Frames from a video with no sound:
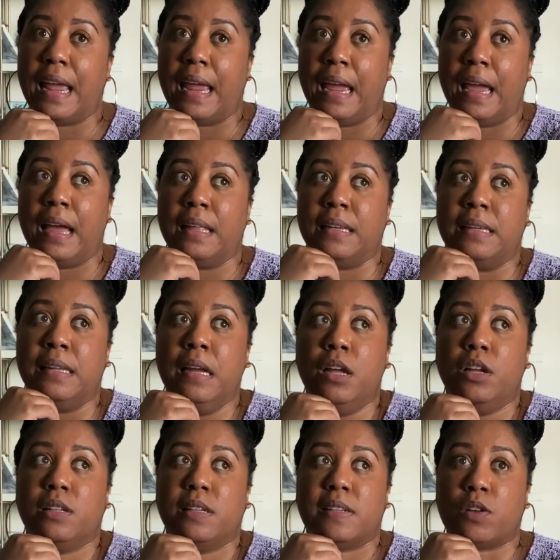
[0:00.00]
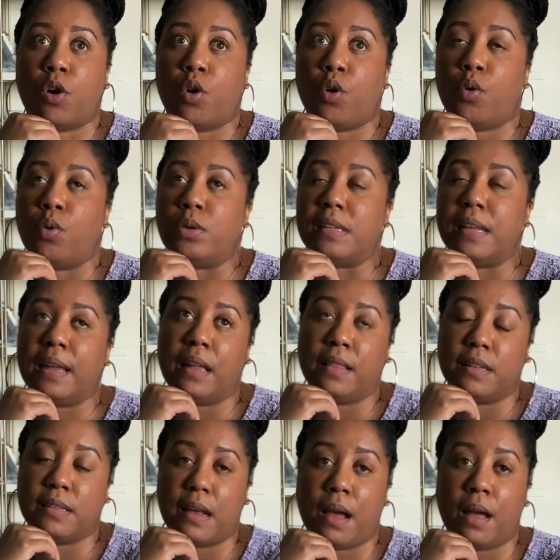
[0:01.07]
And so taking the
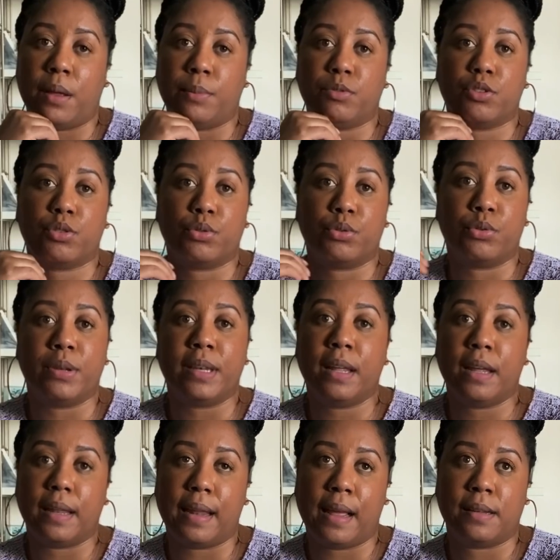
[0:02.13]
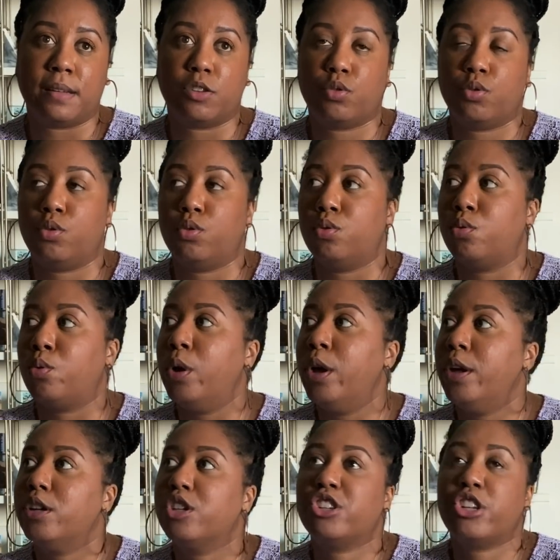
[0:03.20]
time to knit and to
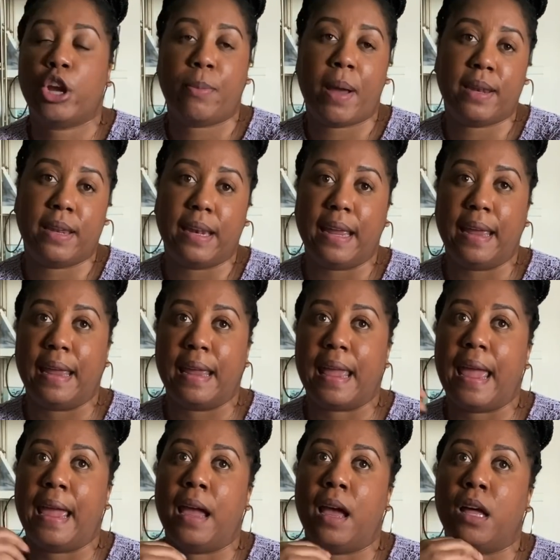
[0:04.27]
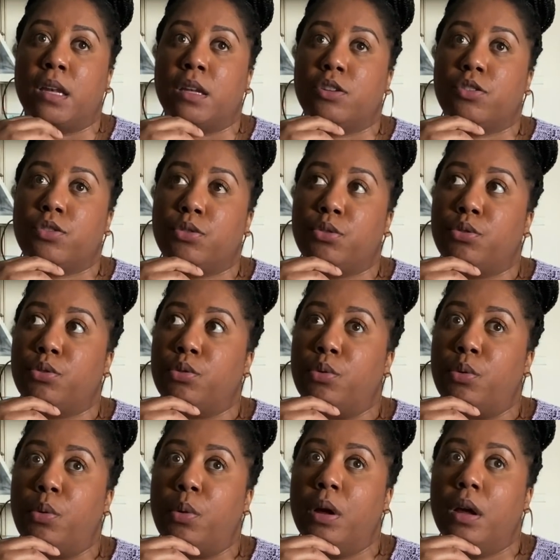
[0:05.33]
share my knitting and
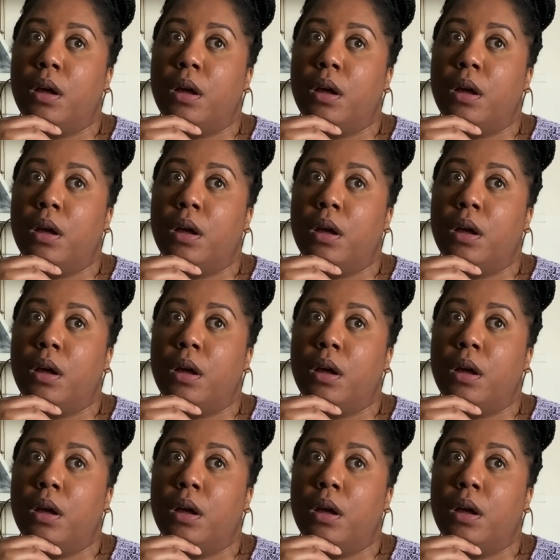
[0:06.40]
to